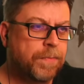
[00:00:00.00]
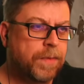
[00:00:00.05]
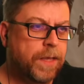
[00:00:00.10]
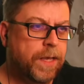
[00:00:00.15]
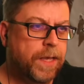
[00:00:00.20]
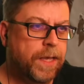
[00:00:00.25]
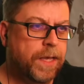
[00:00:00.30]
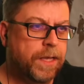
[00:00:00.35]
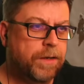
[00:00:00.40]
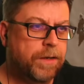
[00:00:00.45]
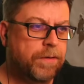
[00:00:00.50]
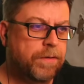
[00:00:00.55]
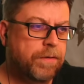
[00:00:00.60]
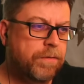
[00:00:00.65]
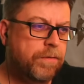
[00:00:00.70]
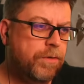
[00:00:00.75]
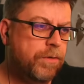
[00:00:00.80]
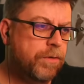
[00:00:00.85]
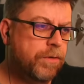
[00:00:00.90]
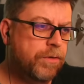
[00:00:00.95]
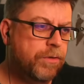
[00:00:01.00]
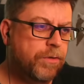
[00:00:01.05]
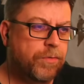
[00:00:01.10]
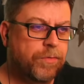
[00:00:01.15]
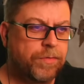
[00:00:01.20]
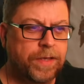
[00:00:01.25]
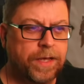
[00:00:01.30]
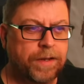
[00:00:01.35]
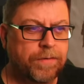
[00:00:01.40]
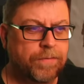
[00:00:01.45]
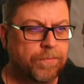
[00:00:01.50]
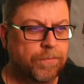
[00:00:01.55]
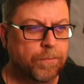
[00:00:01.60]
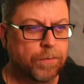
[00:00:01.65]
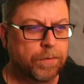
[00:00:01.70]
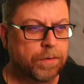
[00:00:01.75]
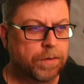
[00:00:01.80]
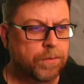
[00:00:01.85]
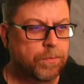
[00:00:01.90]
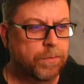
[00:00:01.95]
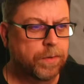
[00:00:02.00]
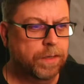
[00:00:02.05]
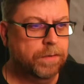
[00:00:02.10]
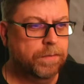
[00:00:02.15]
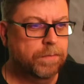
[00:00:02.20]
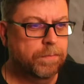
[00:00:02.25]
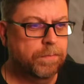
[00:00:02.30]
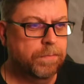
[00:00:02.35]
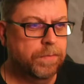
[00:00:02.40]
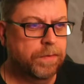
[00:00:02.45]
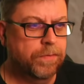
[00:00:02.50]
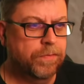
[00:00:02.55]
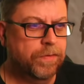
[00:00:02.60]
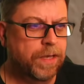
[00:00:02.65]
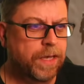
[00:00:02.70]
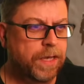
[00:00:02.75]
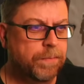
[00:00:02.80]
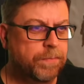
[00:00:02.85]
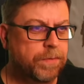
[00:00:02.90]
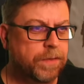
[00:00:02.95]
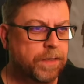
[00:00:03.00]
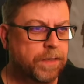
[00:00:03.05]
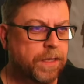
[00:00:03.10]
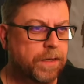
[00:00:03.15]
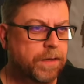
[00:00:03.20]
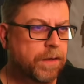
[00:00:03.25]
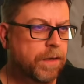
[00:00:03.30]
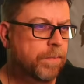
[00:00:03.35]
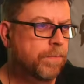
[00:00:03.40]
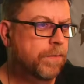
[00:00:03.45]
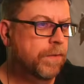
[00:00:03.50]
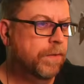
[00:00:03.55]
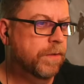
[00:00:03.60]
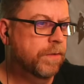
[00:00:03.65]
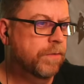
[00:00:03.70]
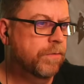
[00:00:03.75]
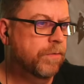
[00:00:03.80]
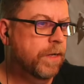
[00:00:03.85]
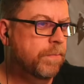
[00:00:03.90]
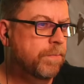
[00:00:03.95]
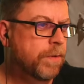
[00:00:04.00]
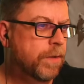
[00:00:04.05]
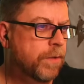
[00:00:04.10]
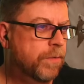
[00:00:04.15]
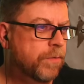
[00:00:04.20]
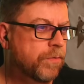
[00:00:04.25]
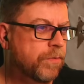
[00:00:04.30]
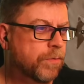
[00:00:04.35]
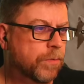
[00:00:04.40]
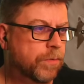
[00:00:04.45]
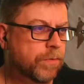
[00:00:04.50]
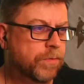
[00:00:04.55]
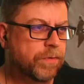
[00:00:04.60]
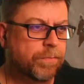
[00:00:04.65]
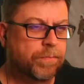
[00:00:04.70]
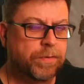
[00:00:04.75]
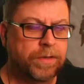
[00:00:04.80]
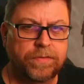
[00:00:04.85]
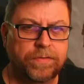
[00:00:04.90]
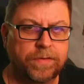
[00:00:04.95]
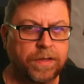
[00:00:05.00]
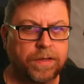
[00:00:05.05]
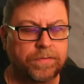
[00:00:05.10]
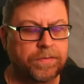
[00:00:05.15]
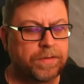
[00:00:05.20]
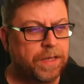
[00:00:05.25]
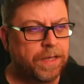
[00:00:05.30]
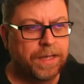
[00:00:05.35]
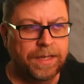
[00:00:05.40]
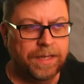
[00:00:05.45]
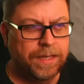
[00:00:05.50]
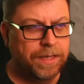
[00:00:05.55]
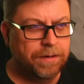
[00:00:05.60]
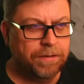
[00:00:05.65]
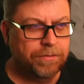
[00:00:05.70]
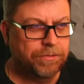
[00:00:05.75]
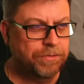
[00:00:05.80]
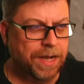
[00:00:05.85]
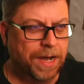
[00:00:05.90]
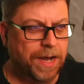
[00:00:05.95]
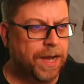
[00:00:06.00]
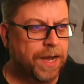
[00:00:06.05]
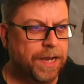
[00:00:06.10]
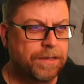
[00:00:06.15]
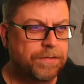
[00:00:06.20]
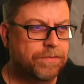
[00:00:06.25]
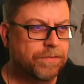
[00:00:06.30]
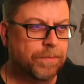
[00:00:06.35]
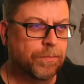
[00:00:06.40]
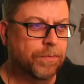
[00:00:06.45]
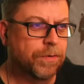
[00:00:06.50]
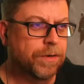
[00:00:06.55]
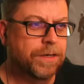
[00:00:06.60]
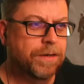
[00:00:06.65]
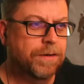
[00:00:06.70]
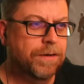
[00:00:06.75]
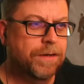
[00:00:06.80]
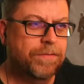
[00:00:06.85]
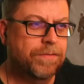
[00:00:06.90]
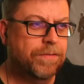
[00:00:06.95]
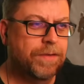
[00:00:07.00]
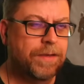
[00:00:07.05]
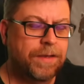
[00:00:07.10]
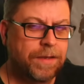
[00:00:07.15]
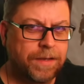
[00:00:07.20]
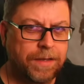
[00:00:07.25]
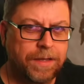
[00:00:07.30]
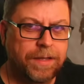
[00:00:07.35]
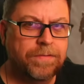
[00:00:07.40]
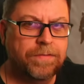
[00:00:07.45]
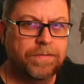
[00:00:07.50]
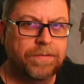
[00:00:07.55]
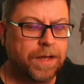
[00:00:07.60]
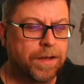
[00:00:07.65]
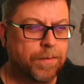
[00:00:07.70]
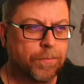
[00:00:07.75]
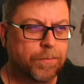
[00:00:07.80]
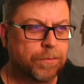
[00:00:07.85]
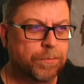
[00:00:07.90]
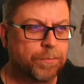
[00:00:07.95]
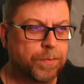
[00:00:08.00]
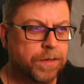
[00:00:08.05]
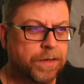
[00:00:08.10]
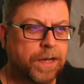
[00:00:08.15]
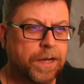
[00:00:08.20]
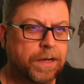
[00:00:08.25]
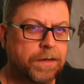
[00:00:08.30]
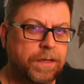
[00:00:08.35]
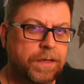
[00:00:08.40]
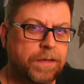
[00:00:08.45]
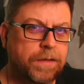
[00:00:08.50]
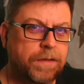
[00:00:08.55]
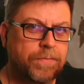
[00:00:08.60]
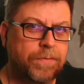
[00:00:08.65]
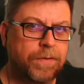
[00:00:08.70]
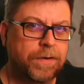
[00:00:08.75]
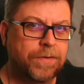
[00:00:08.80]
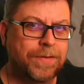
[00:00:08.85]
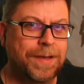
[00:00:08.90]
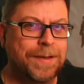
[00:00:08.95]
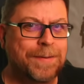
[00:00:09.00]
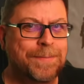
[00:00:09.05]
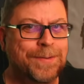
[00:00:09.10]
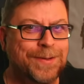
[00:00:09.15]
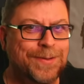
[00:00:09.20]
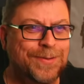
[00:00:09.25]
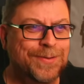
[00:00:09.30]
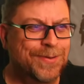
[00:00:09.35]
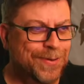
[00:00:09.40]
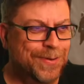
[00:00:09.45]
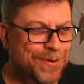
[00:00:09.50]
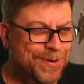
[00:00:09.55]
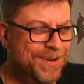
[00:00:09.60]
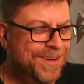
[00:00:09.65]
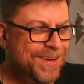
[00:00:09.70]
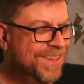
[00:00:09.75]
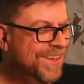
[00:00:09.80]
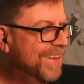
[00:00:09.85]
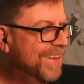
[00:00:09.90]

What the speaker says: and you can use that for a quick escape to get up to the trade post or someplace else. It'll die somewhere in here. It's not worth protecting as far as I'm concerned.